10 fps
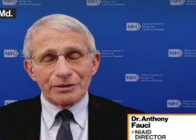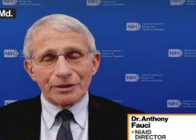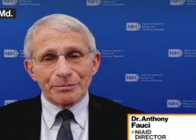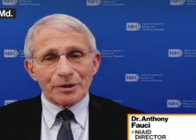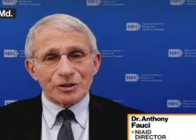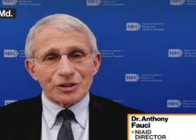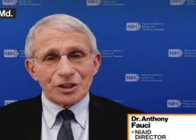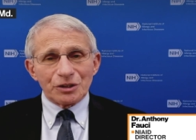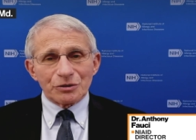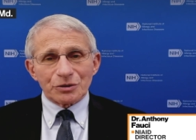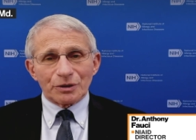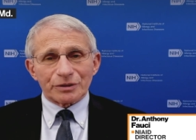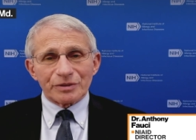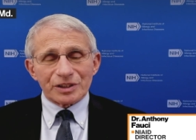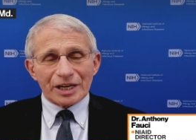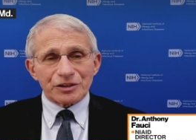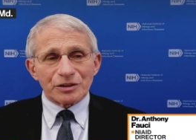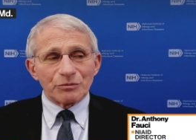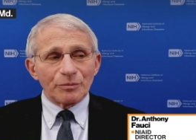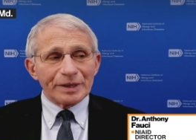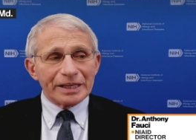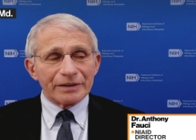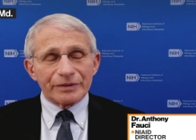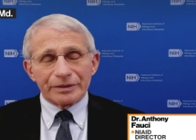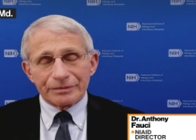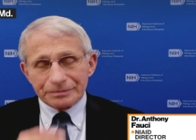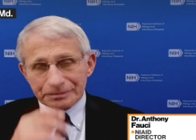emergency use authorization will be given.